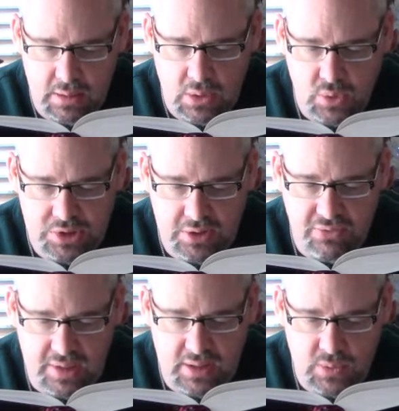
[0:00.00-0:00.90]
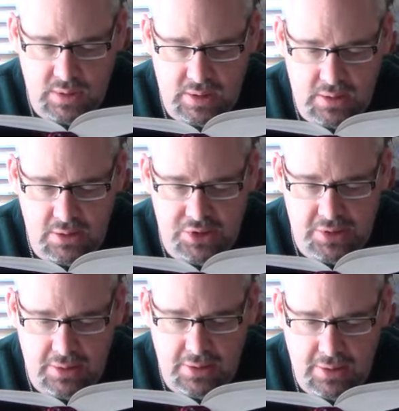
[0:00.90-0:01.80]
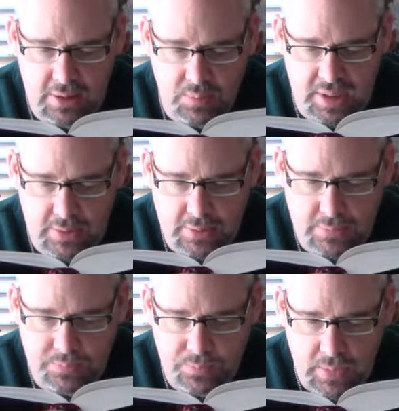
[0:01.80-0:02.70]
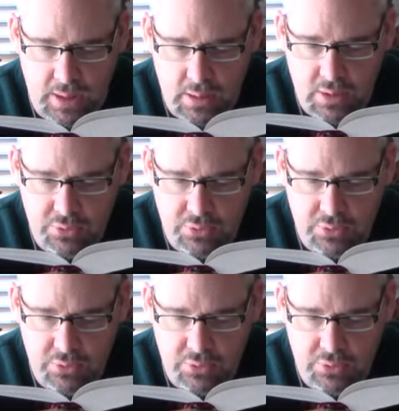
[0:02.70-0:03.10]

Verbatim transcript: We should follow and diligently think about it.